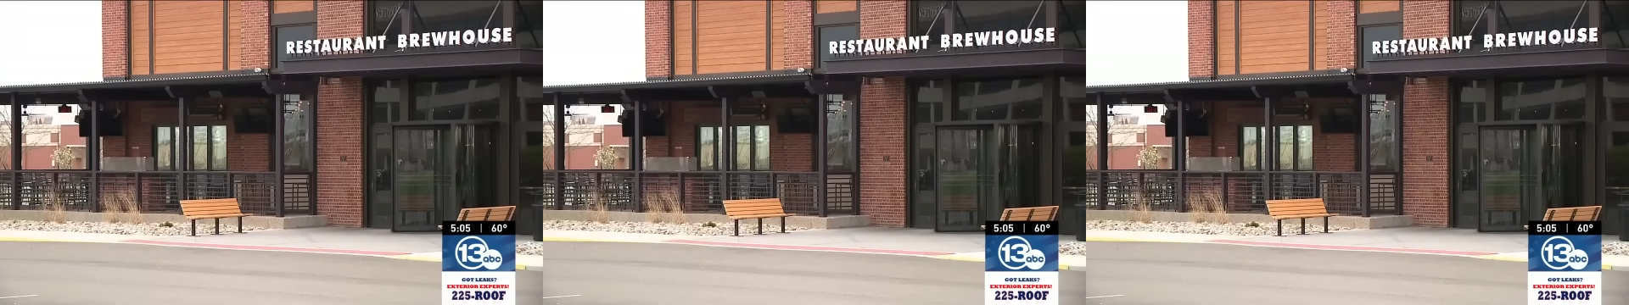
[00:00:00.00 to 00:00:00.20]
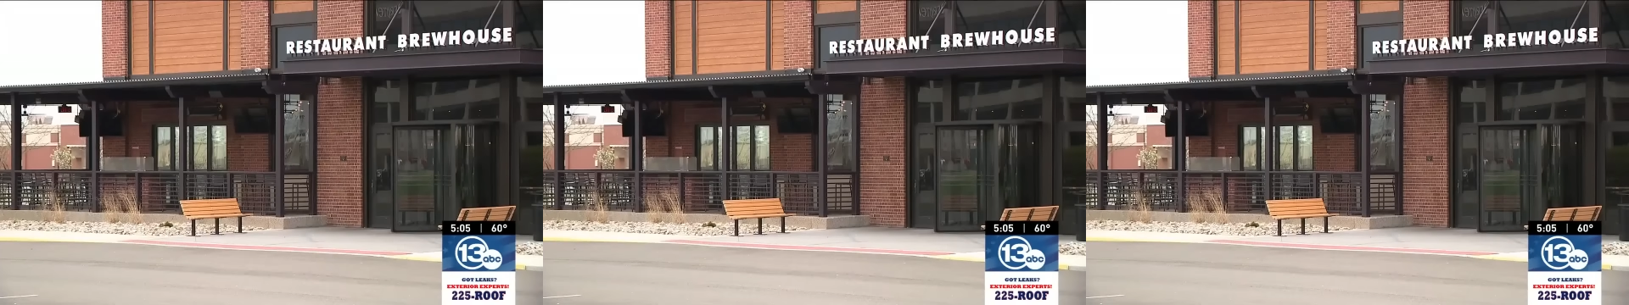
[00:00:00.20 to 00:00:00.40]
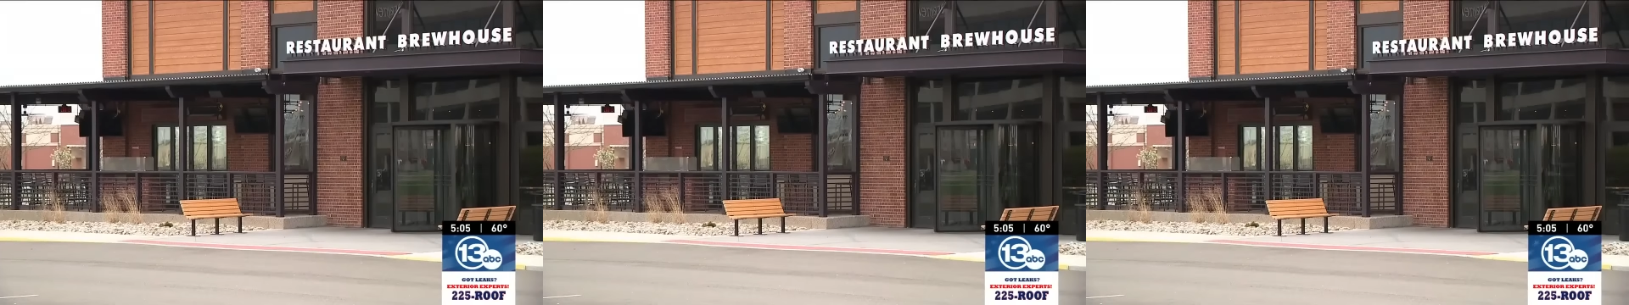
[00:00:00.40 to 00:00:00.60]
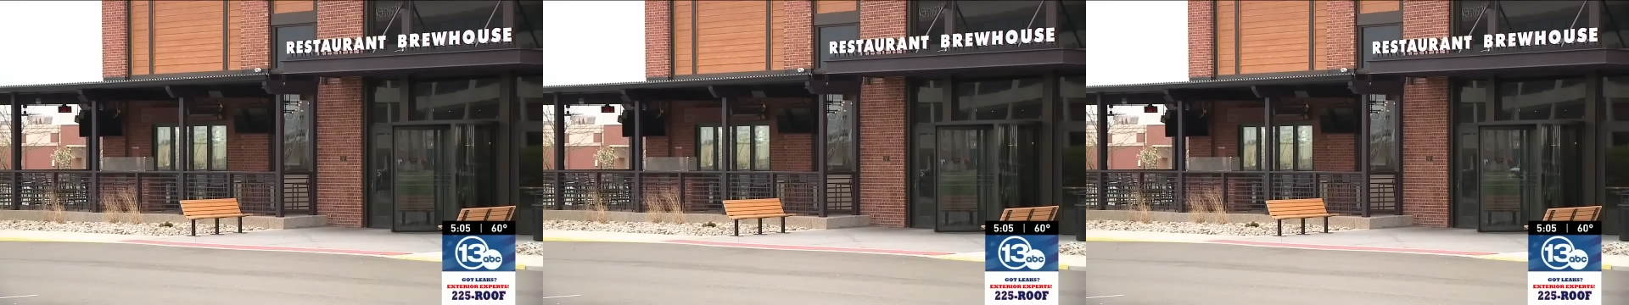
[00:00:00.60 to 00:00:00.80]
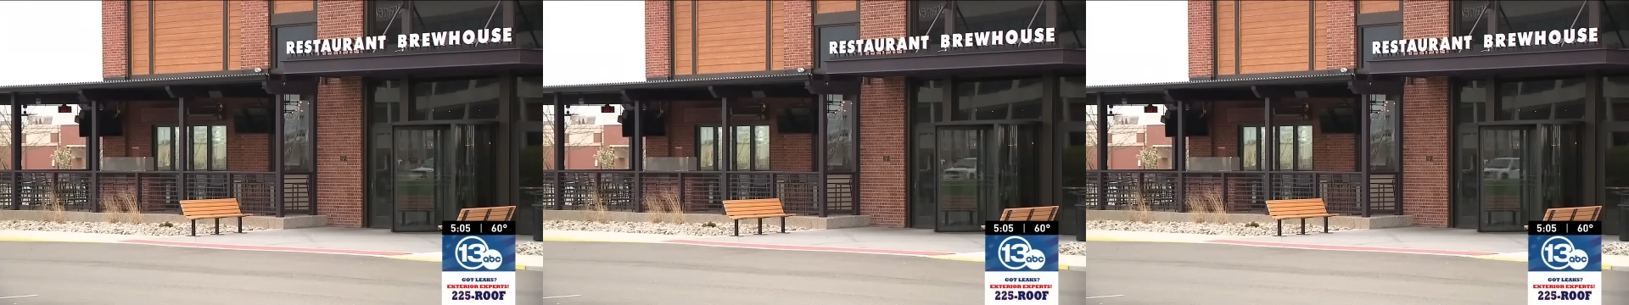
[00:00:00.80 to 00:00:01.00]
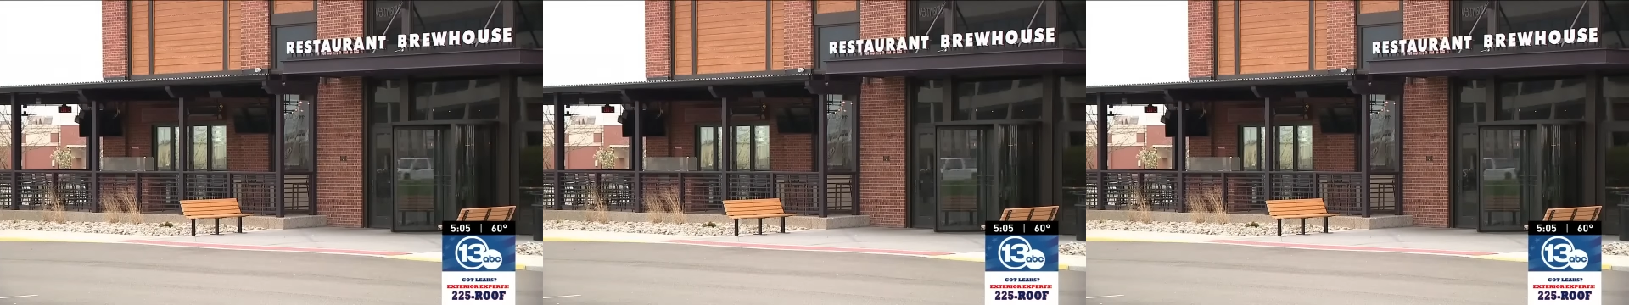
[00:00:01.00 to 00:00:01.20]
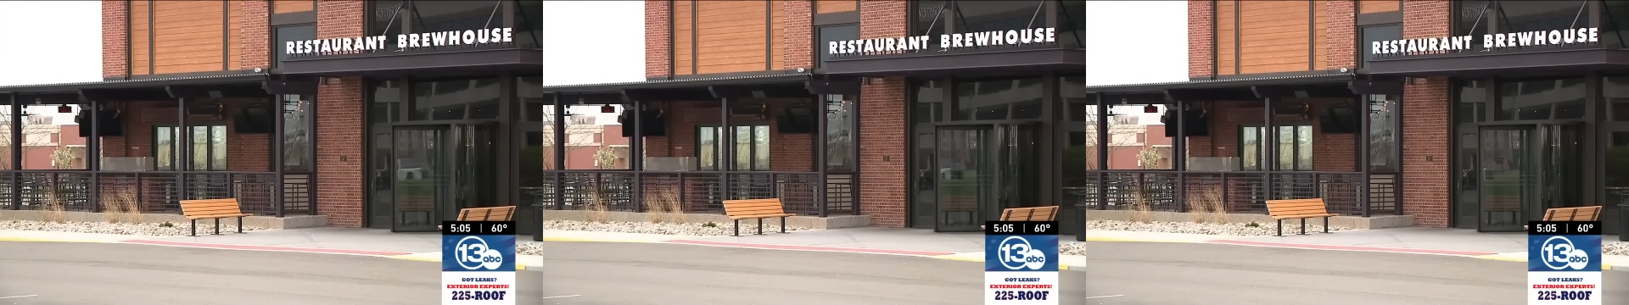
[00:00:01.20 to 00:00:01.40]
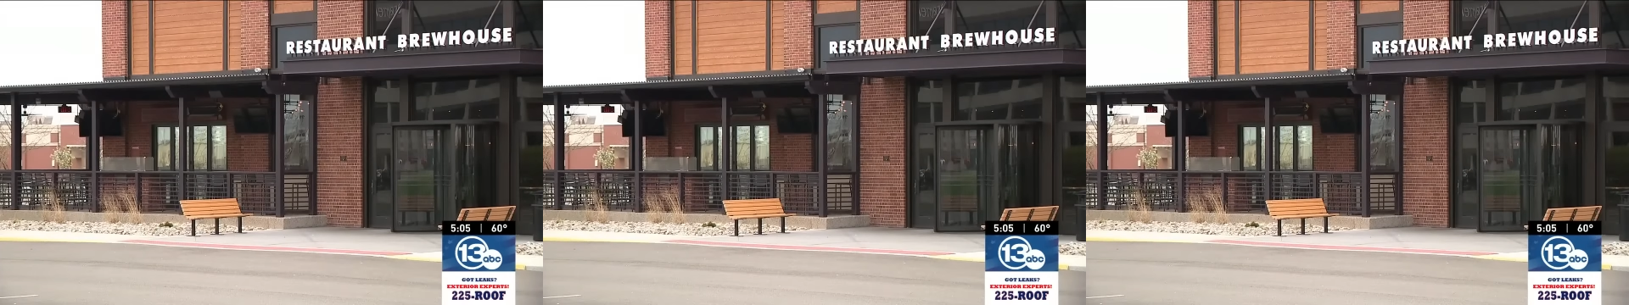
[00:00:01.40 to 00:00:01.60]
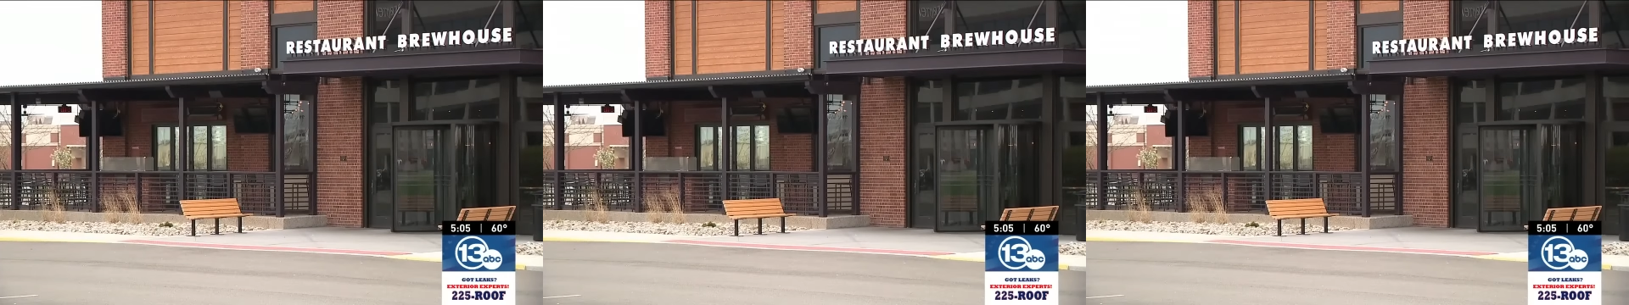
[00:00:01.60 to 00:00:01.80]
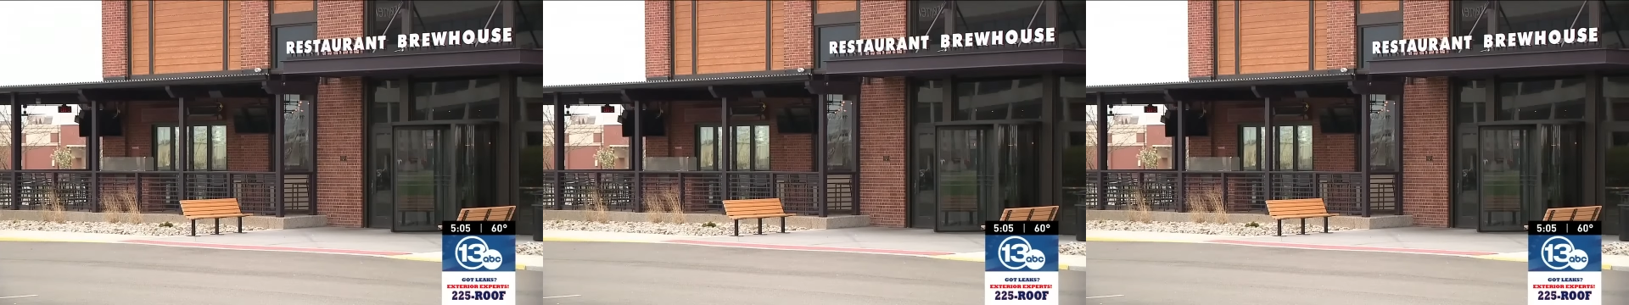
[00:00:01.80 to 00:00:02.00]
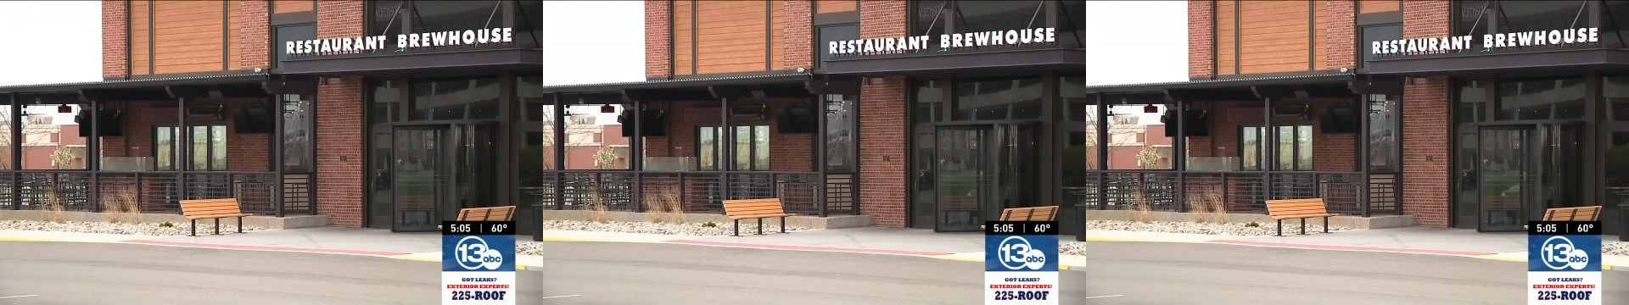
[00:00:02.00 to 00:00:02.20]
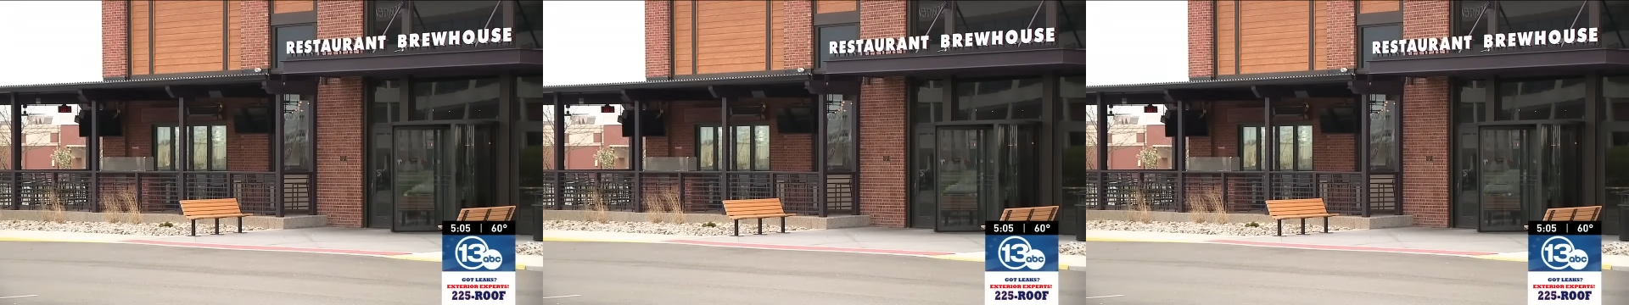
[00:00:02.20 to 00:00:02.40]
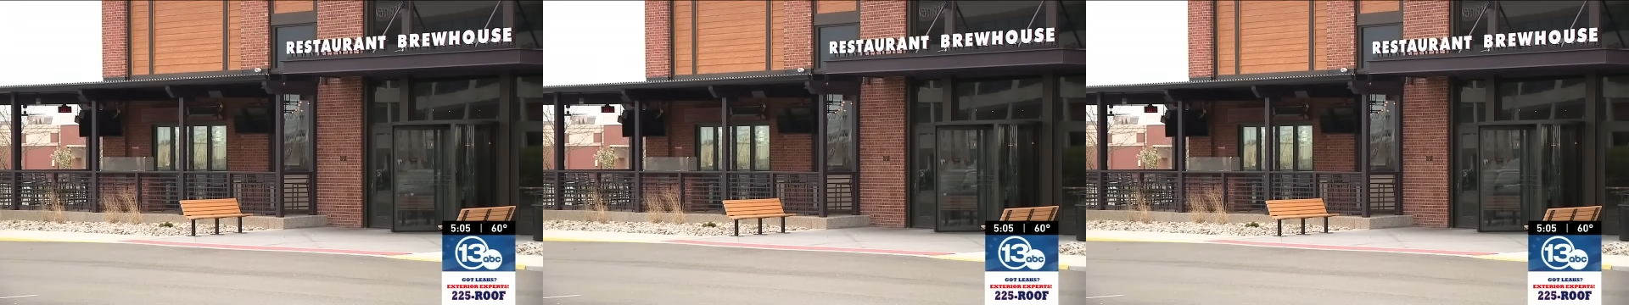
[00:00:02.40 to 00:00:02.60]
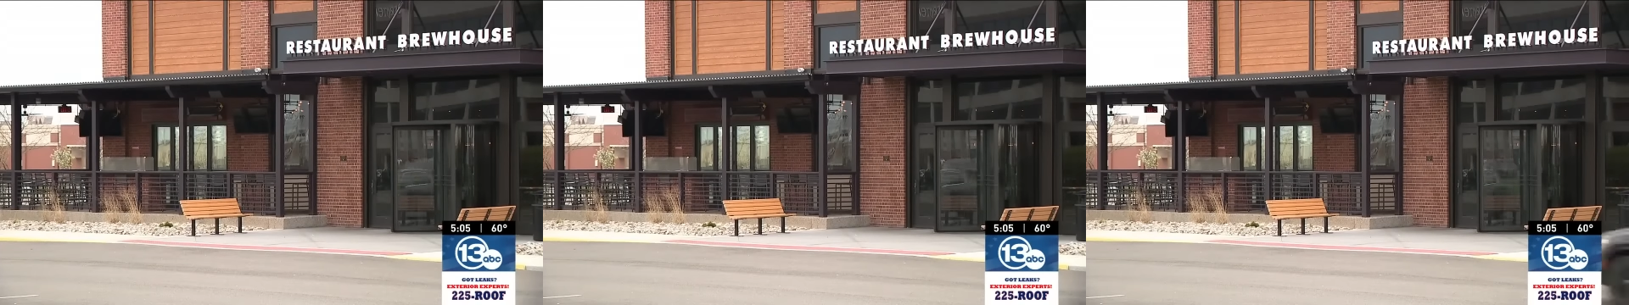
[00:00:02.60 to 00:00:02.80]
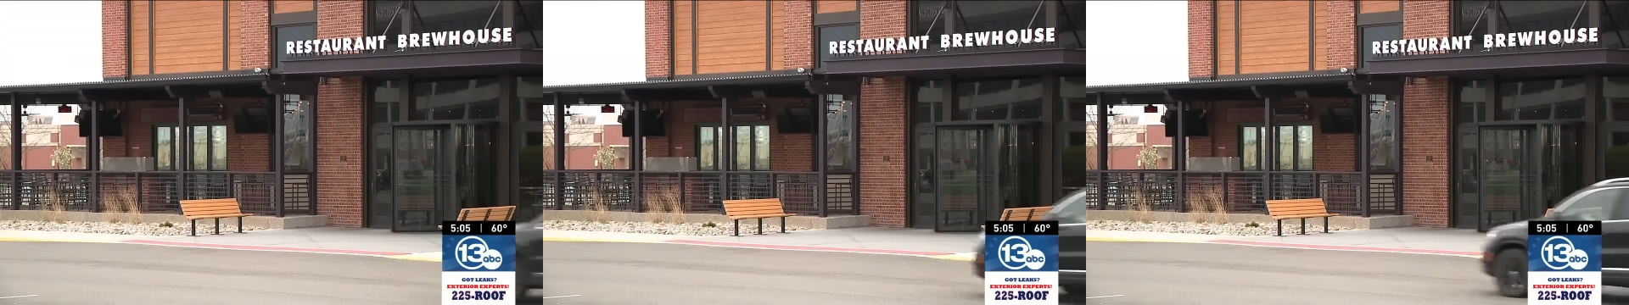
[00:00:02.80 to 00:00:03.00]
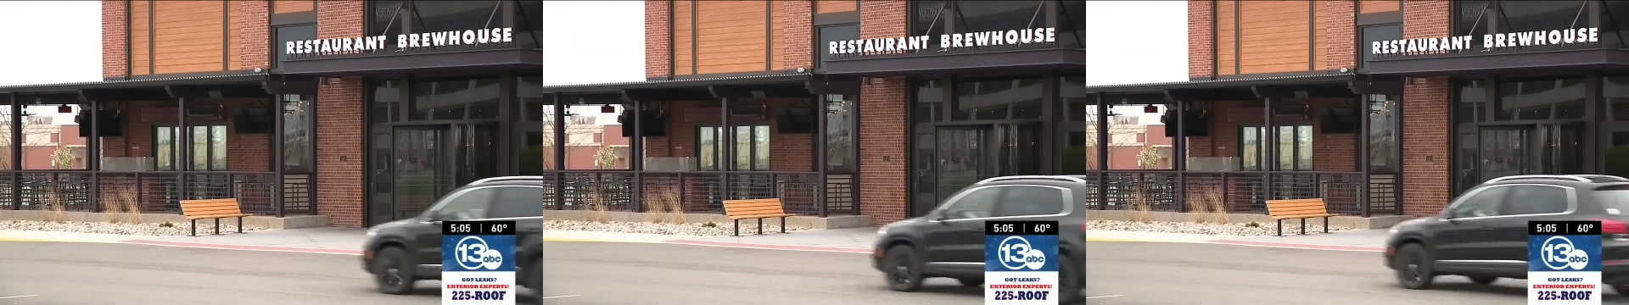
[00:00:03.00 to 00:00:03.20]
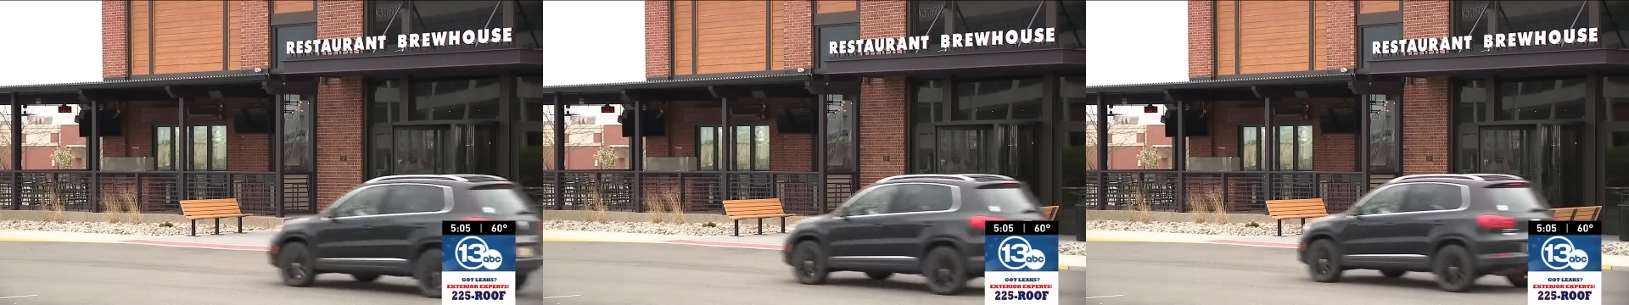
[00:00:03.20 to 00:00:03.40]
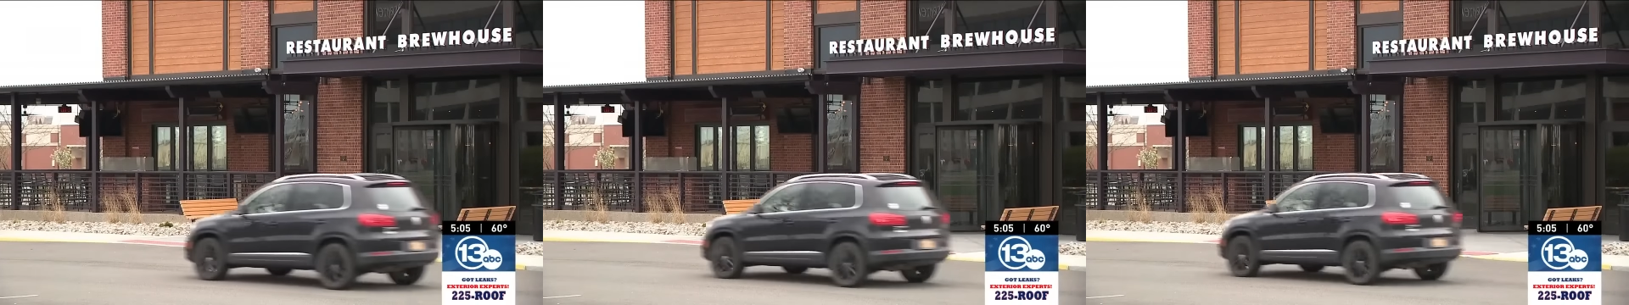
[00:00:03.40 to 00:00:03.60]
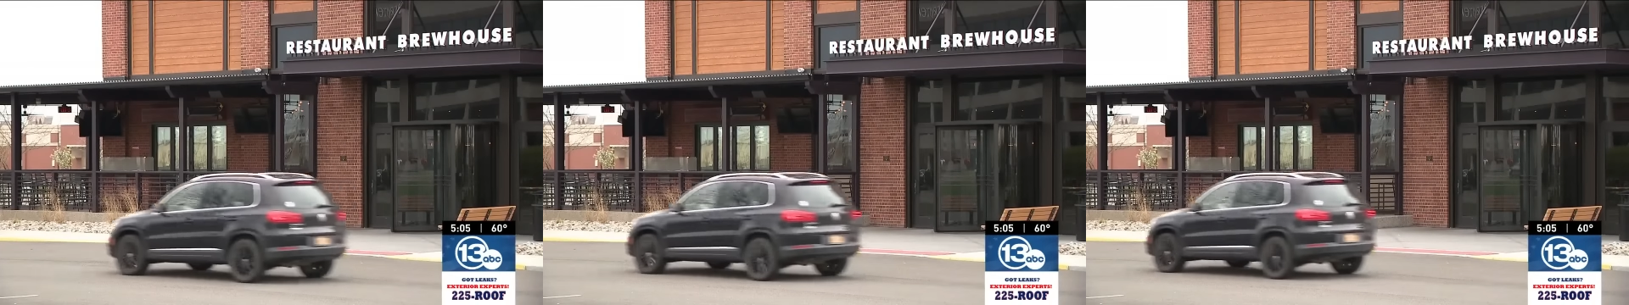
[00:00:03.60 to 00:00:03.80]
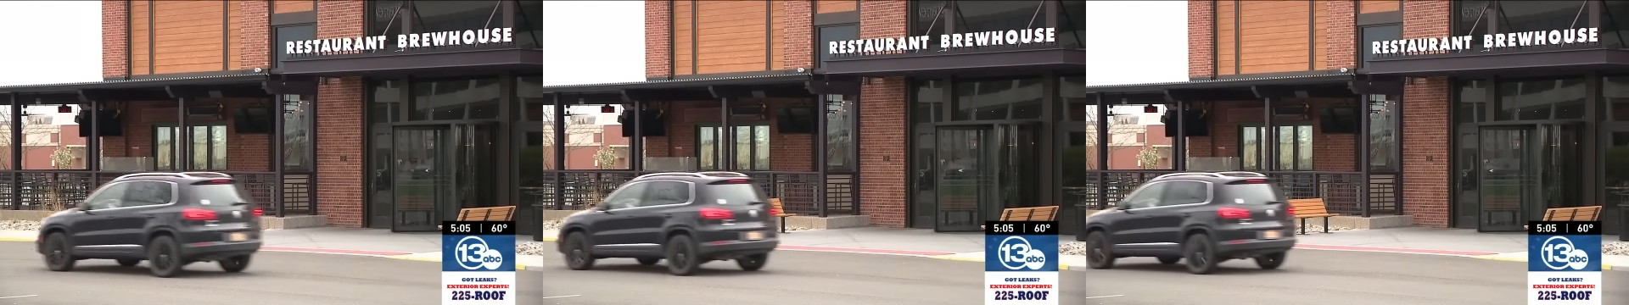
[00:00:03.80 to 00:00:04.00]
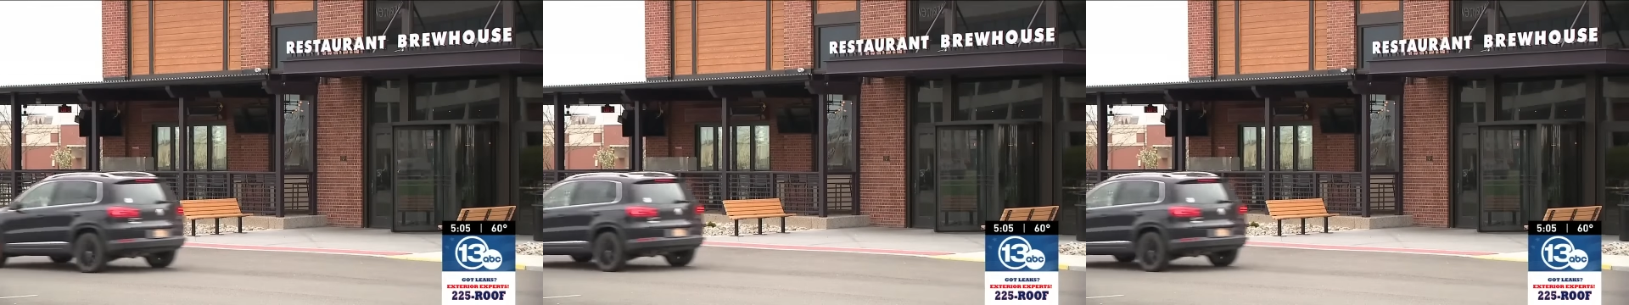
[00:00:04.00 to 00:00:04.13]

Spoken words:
Nobody's mouth can be seen.